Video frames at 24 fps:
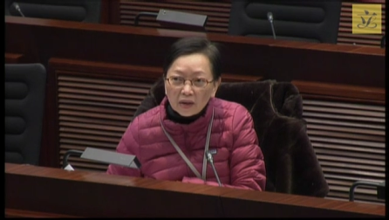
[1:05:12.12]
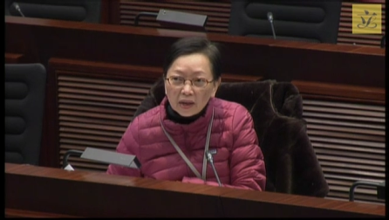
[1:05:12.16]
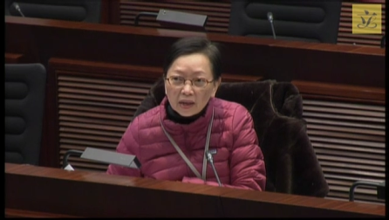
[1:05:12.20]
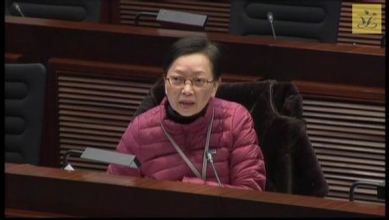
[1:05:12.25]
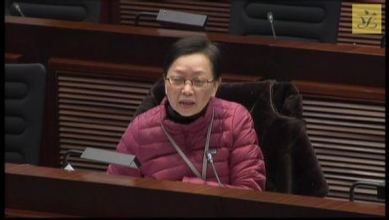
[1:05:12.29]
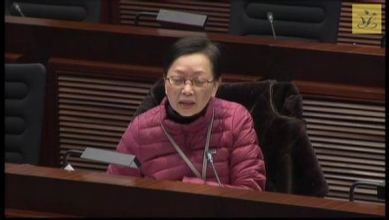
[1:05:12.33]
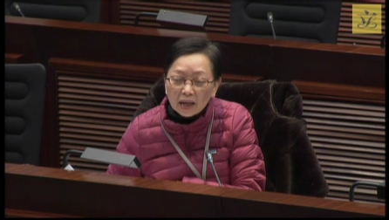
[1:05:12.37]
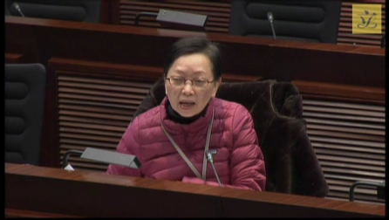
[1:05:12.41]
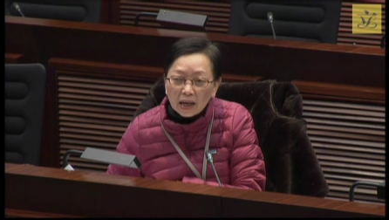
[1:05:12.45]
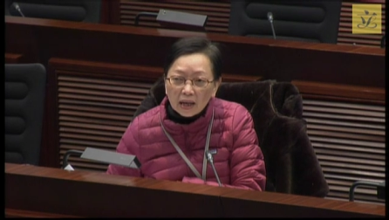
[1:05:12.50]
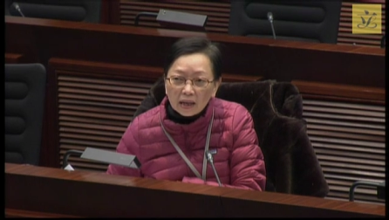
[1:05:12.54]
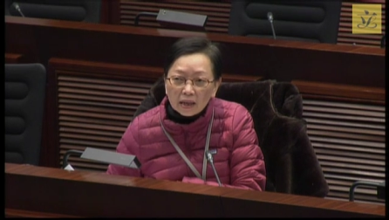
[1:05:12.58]

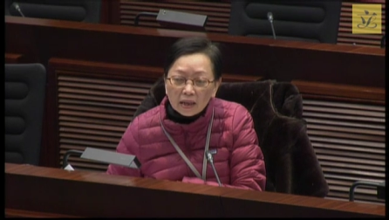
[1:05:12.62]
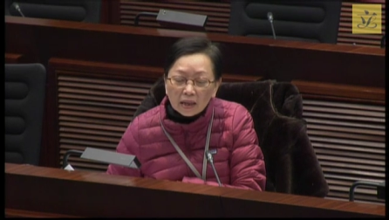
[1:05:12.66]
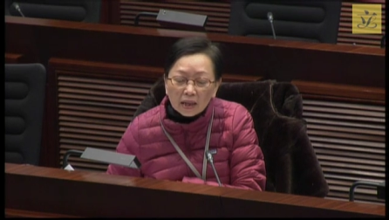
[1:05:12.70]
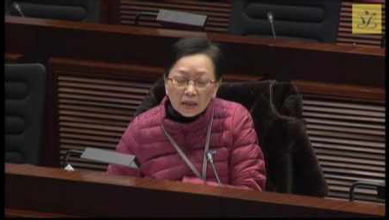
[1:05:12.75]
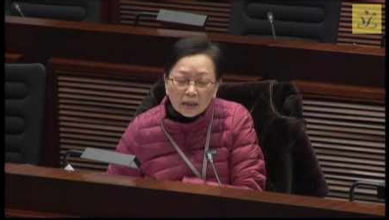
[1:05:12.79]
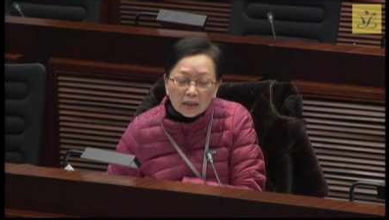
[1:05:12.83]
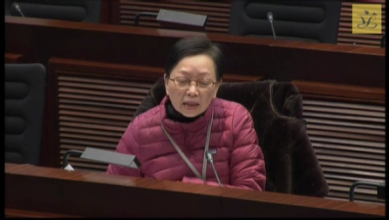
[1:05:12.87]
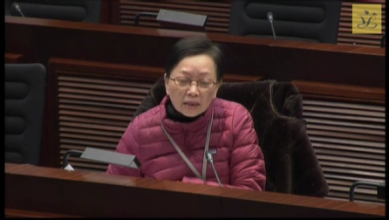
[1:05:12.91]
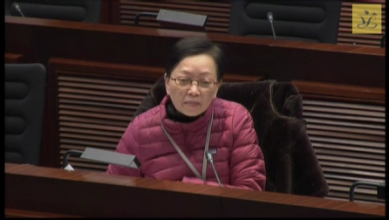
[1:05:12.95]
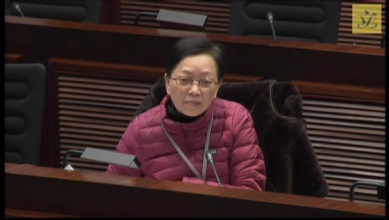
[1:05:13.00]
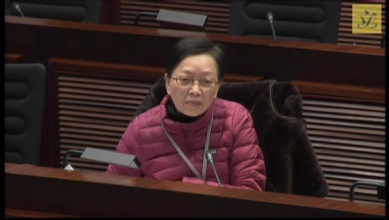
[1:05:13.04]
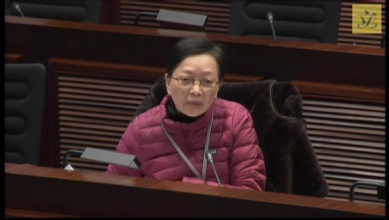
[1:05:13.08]
With a
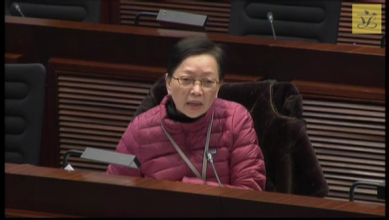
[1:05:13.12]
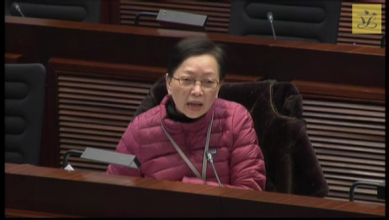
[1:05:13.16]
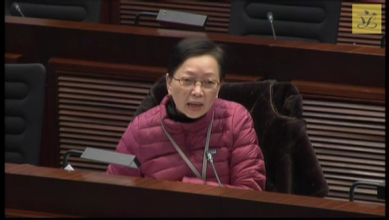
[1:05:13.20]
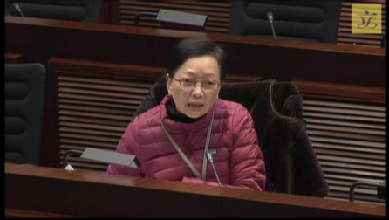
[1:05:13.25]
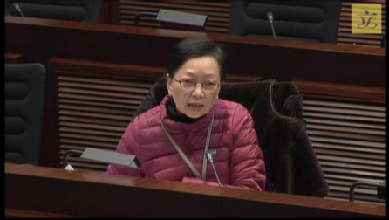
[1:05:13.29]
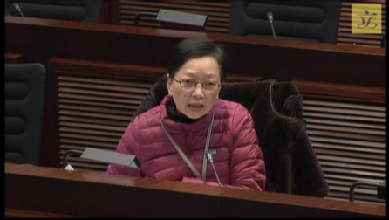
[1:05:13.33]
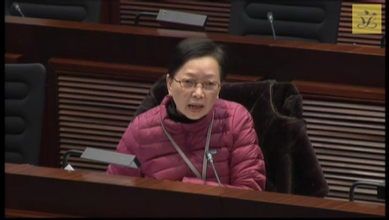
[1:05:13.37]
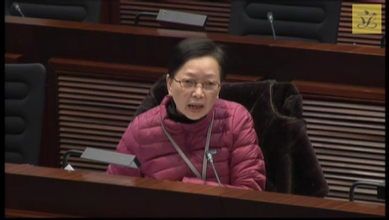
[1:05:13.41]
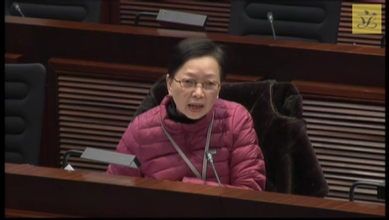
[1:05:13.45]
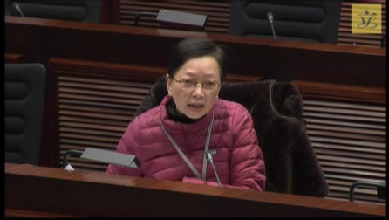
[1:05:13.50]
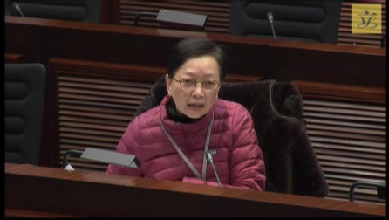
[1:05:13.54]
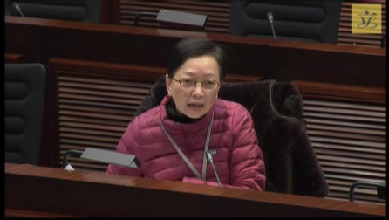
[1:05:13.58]
volatile
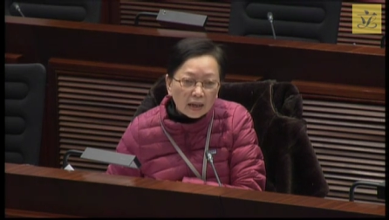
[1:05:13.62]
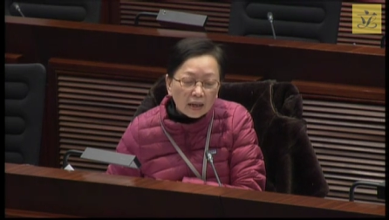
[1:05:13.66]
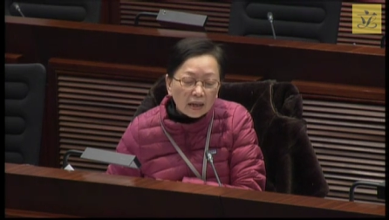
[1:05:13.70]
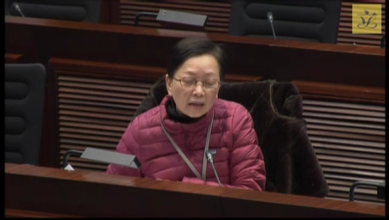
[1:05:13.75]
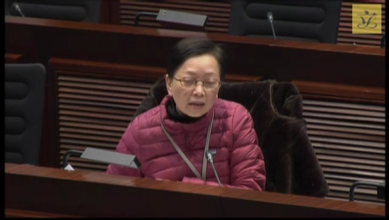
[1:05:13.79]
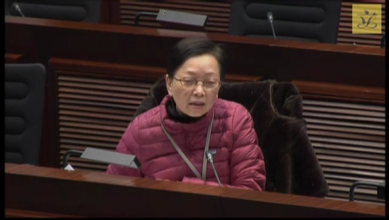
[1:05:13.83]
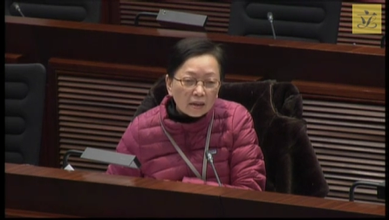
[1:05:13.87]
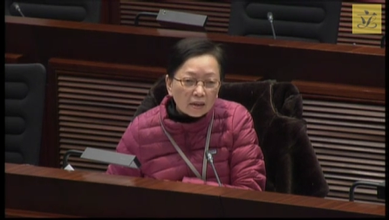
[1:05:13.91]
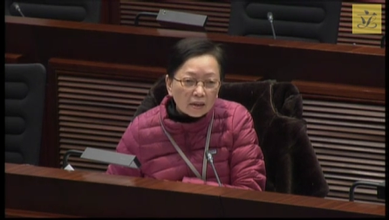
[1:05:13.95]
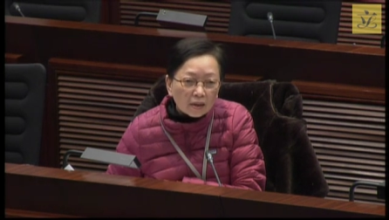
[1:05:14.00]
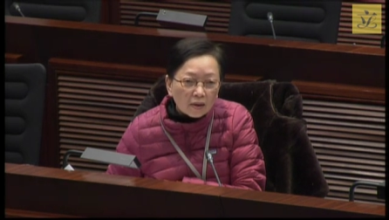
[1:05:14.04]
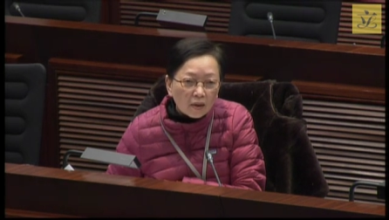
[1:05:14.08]
market, we
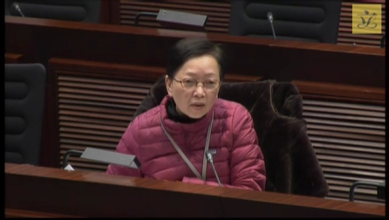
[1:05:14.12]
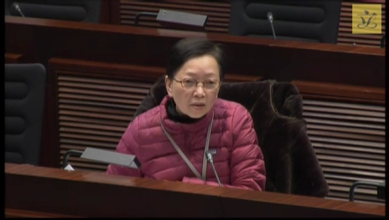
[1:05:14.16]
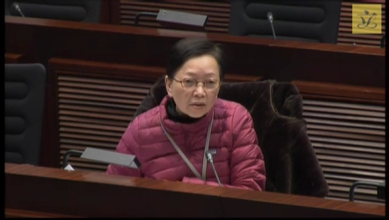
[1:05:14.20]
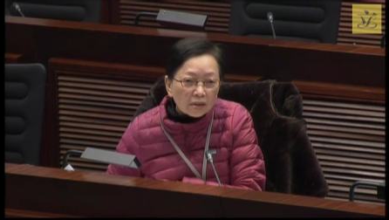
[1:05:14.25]
don't